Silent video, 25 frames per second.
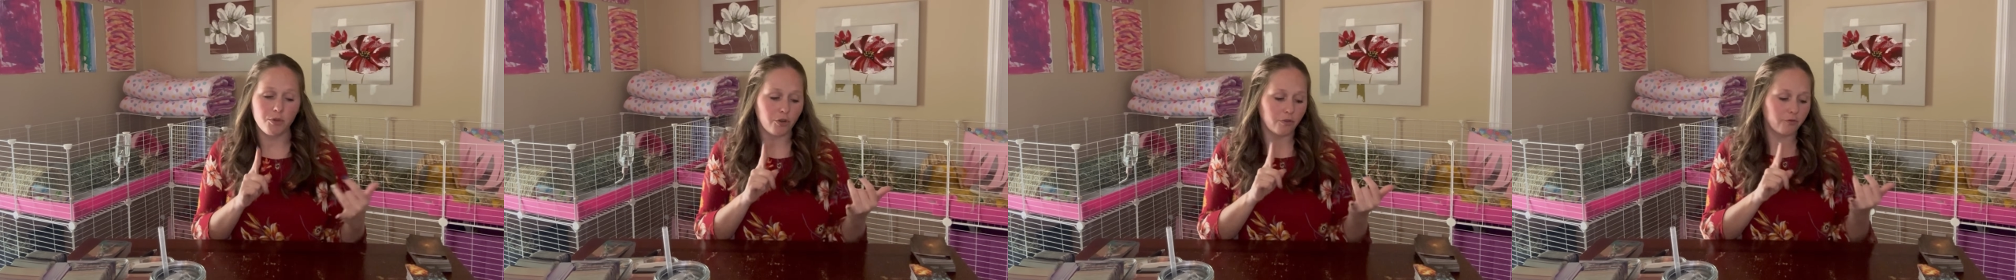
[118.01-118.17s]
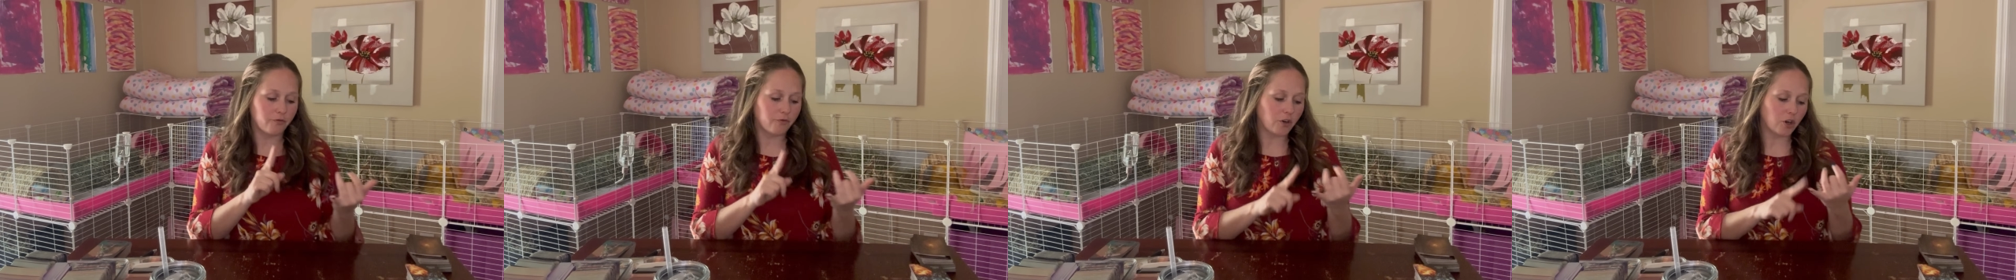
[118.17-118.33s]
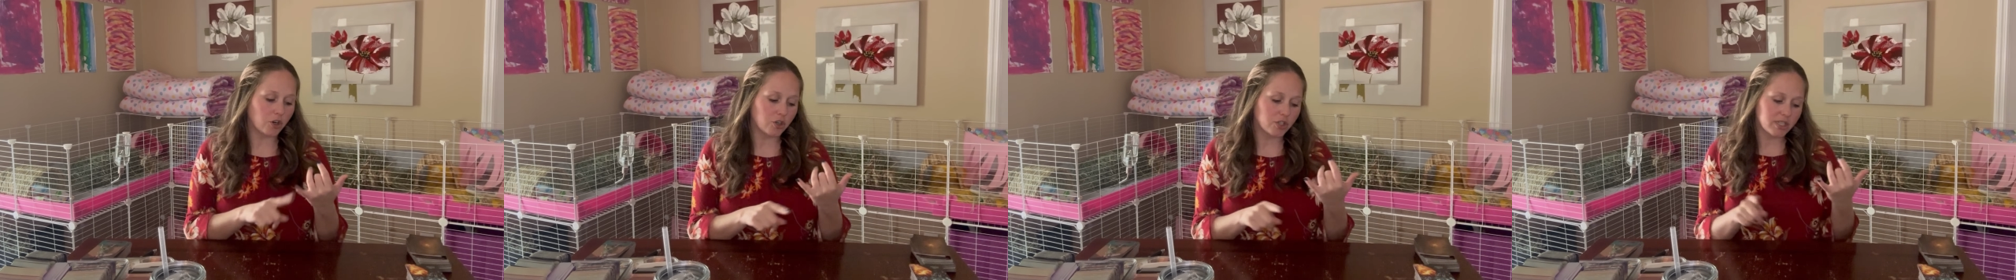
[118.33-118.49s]
your
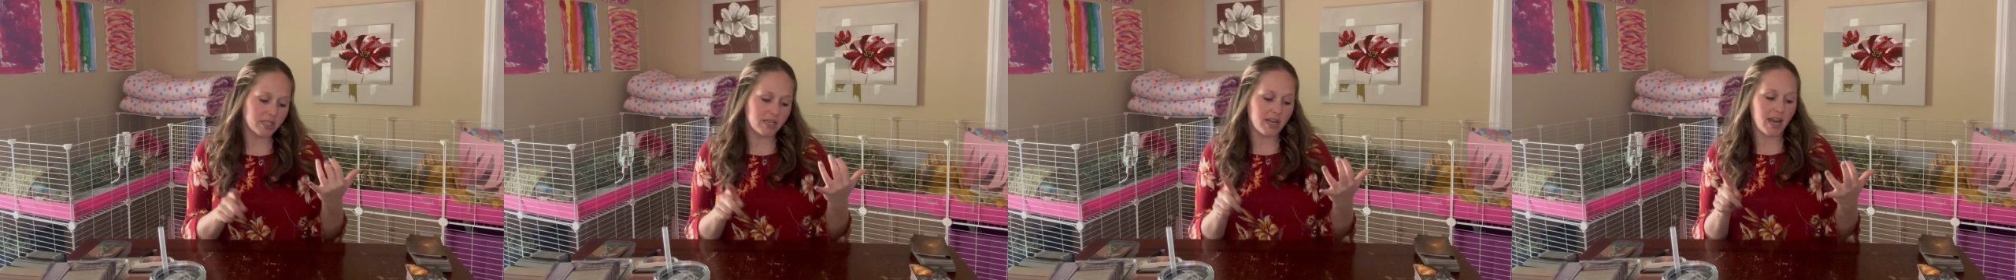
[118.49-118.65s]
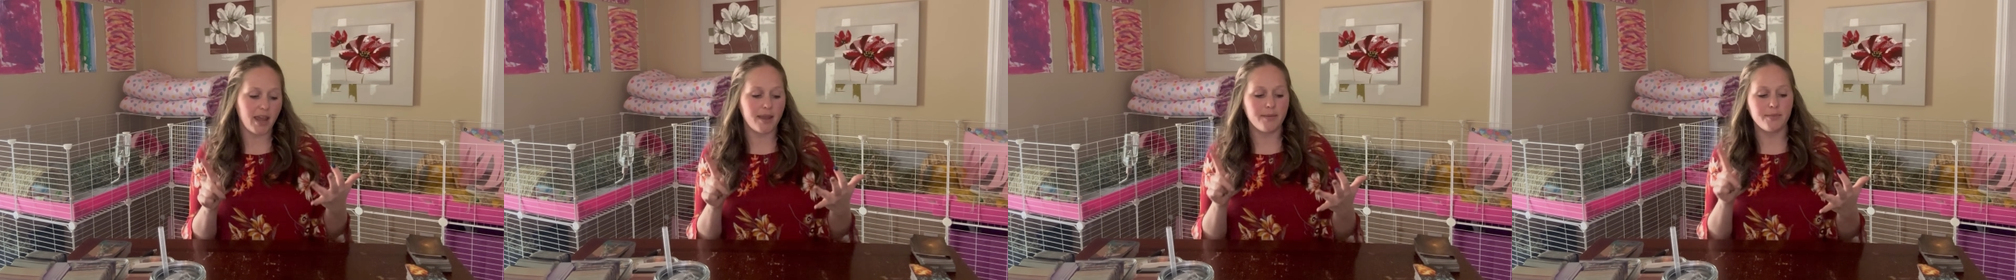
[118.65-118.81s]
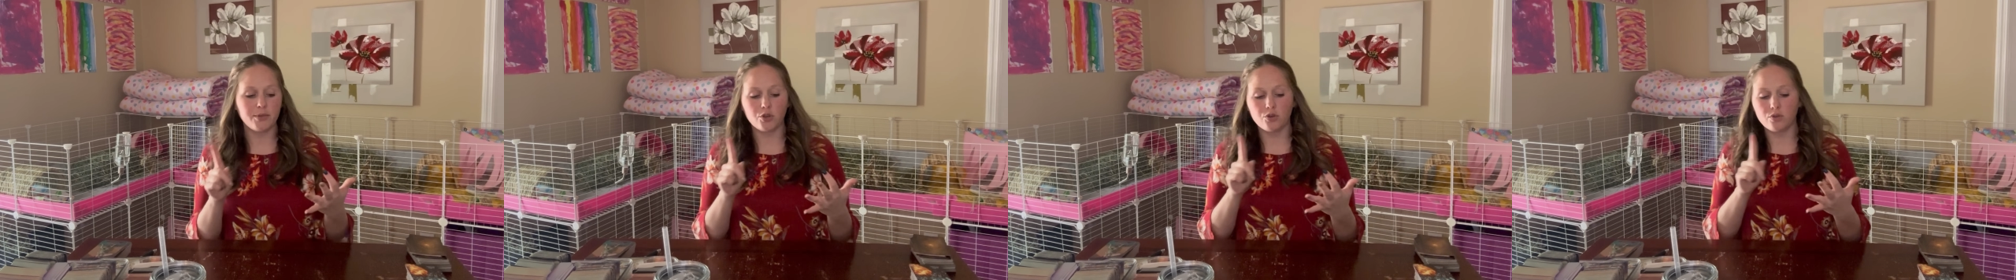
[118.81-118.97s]
first
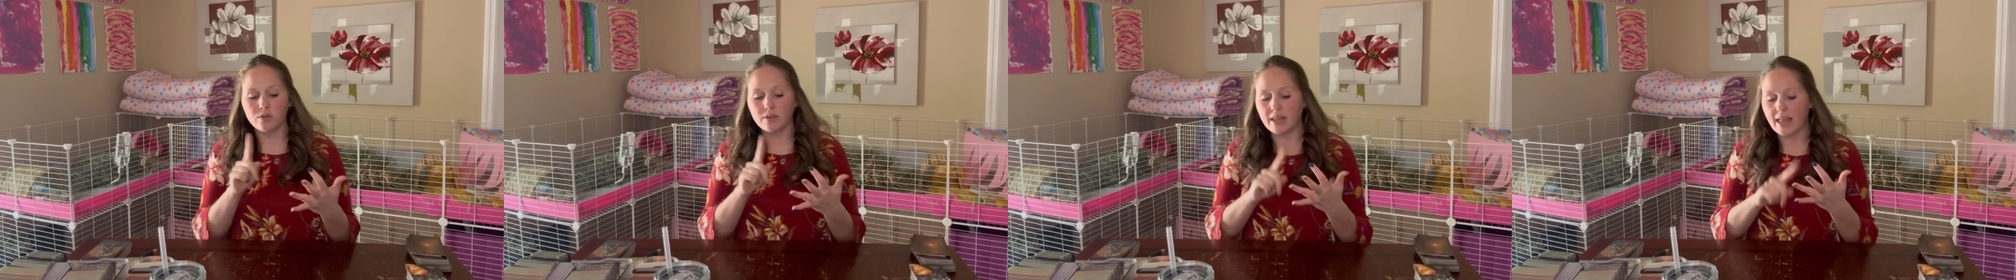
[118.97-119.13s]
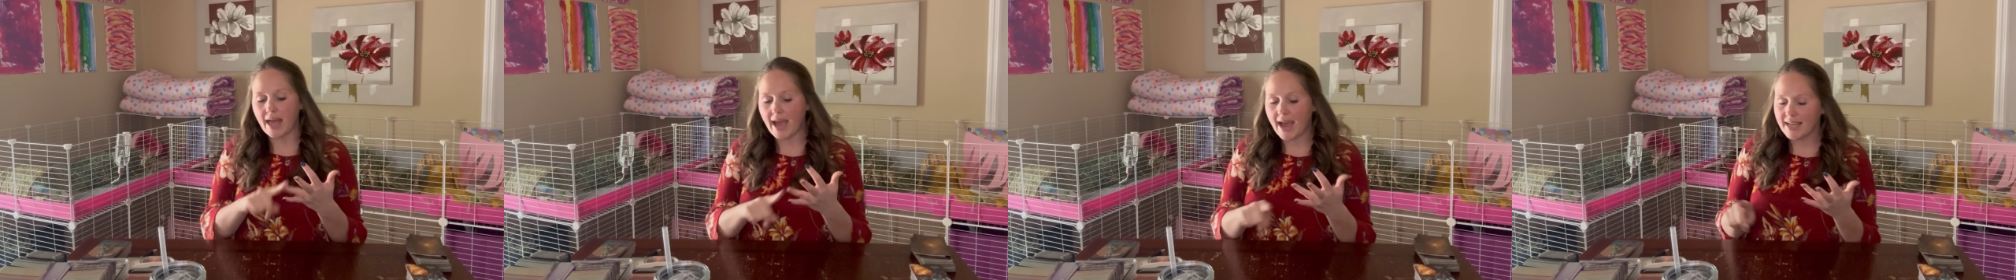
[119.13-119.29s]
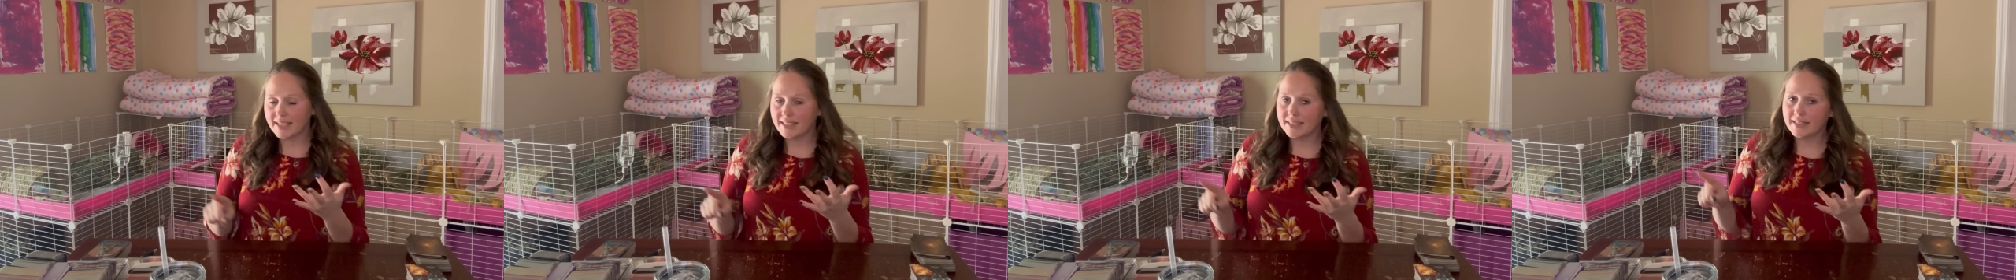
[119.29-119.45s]
name, your
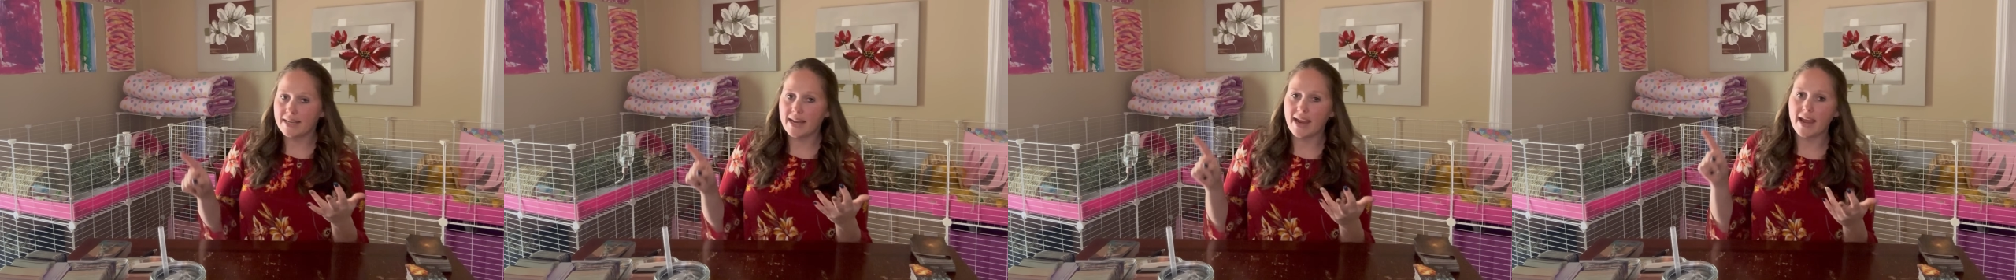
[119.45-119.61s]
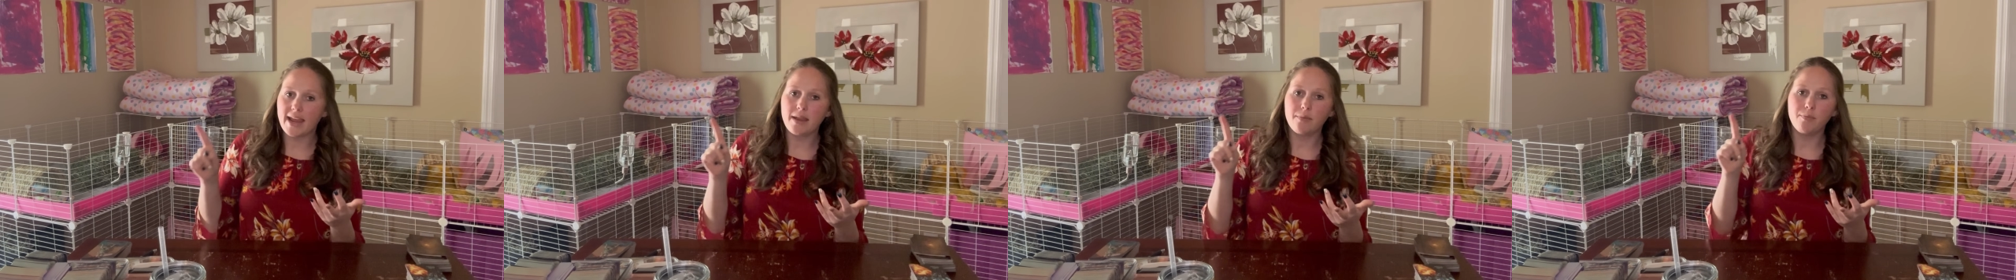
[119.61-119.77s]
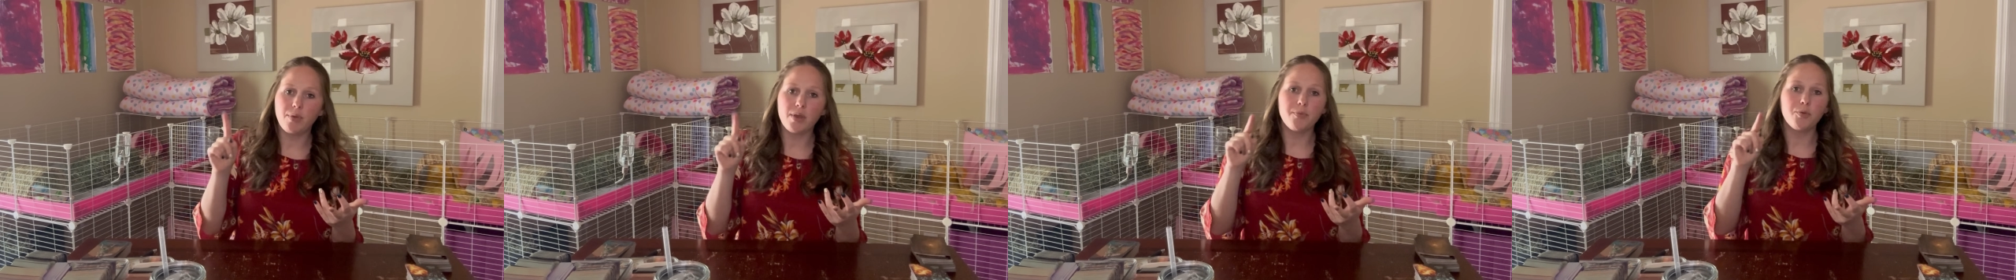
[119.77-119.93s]
last
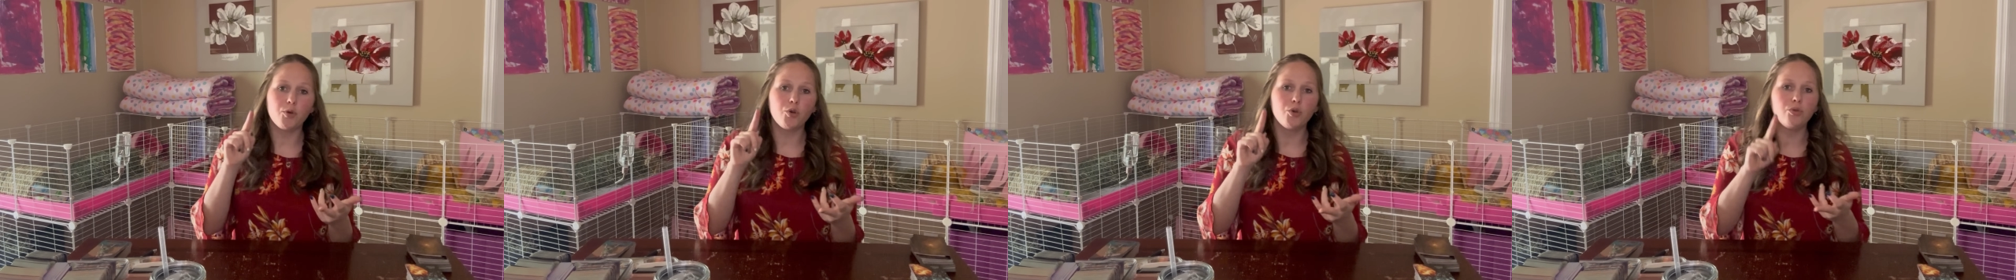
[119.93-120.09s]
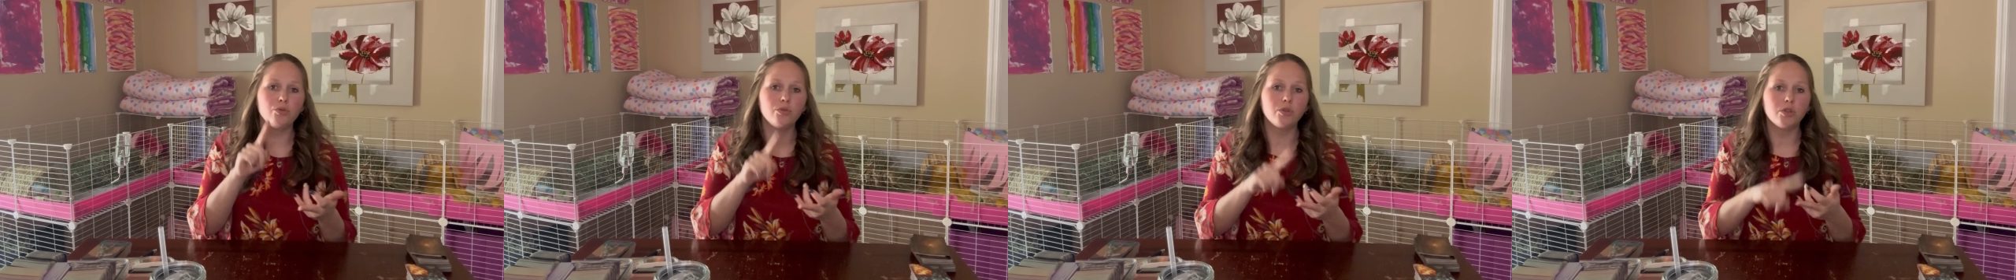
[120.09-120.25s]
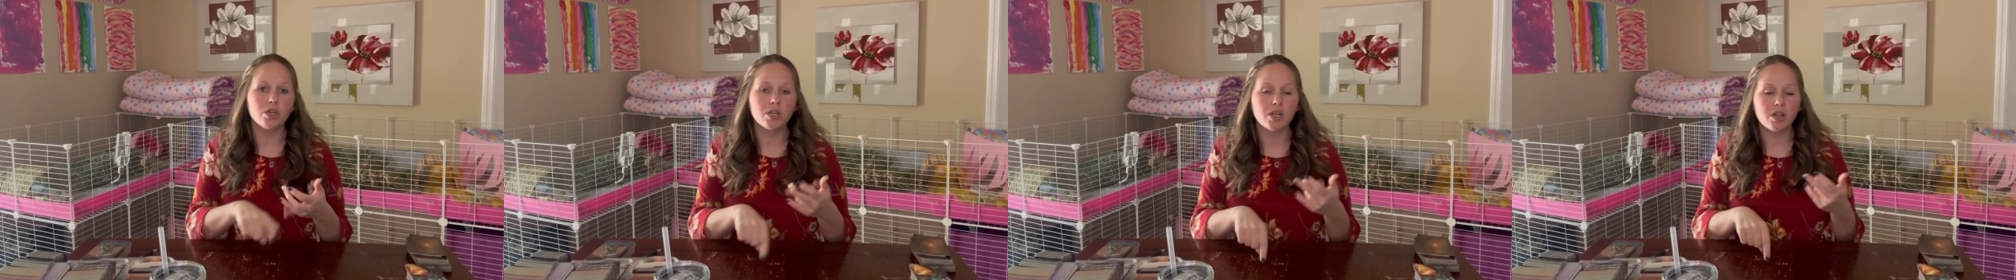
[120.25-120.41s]
name, people who
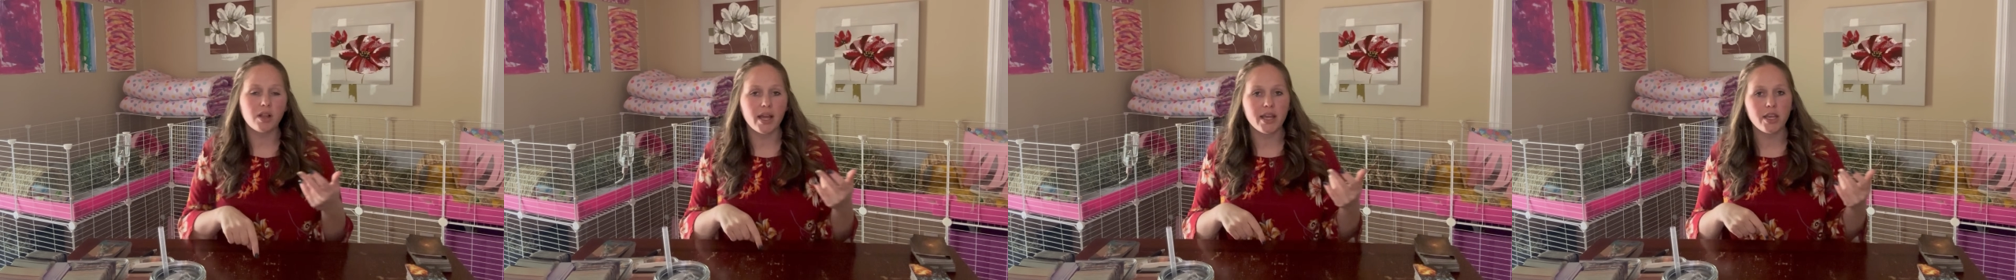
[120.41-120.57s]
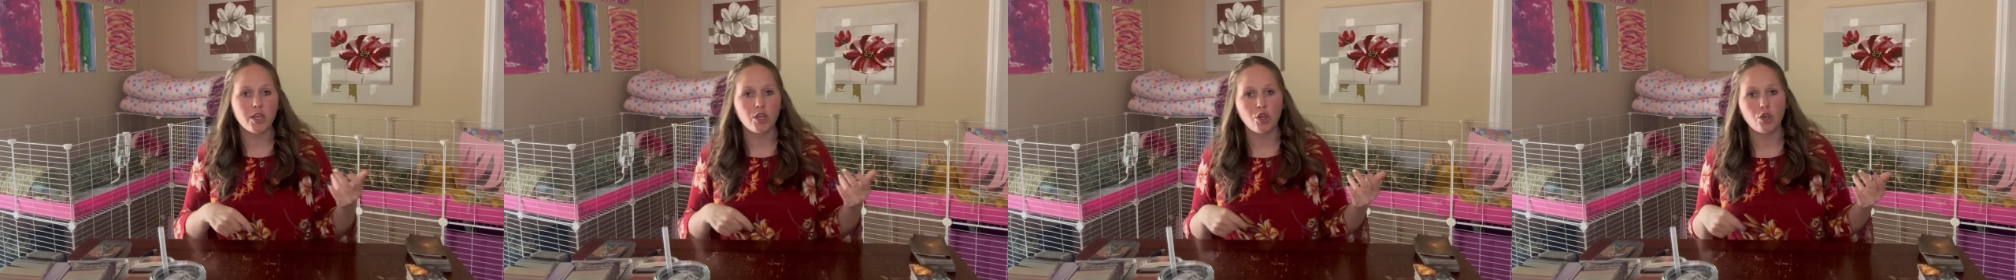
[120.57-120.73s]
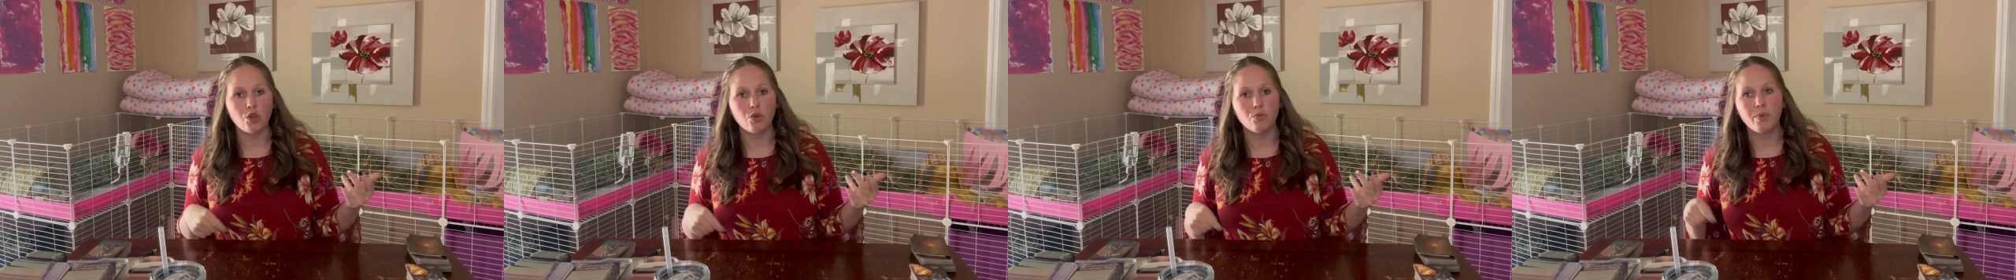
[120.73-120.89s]
look
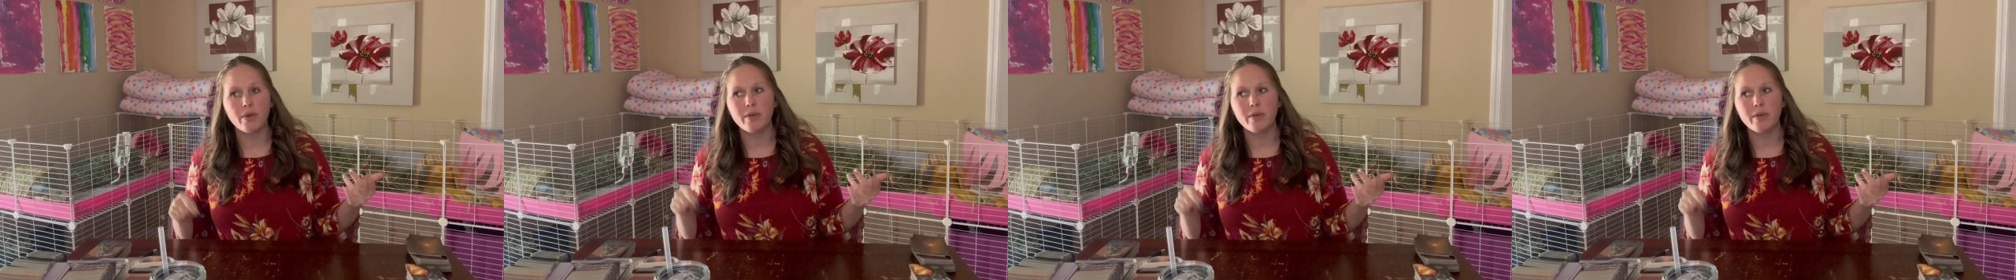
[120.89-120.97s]
like you,